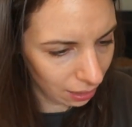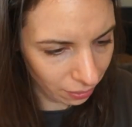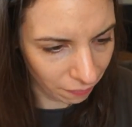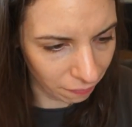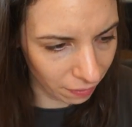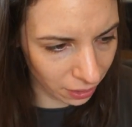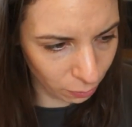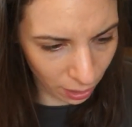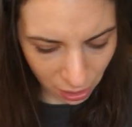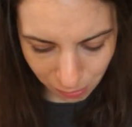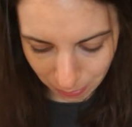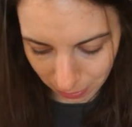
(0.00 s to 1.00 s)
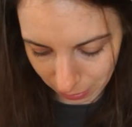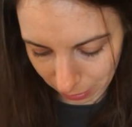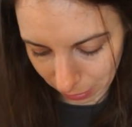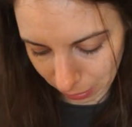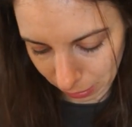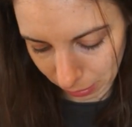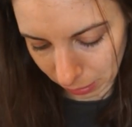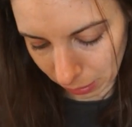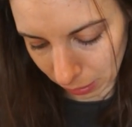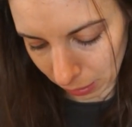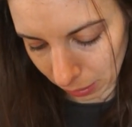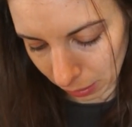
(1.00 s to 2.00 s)
The fuck do I open this?
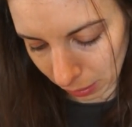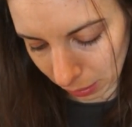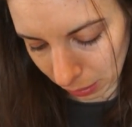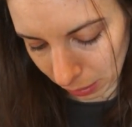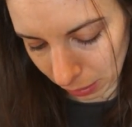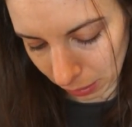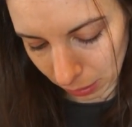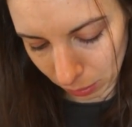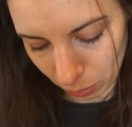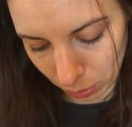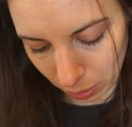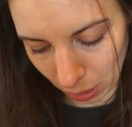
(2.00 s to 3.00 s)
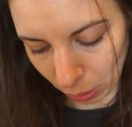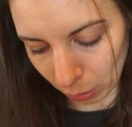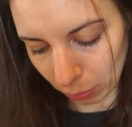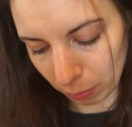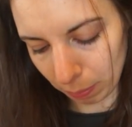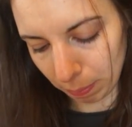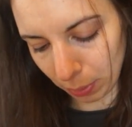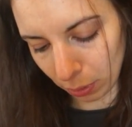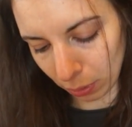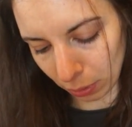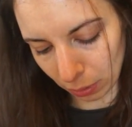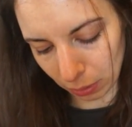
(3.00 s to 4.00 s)
One, oh,
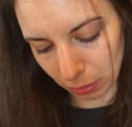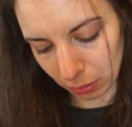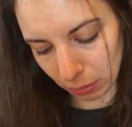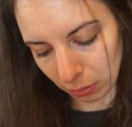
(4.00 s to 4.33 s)
pull.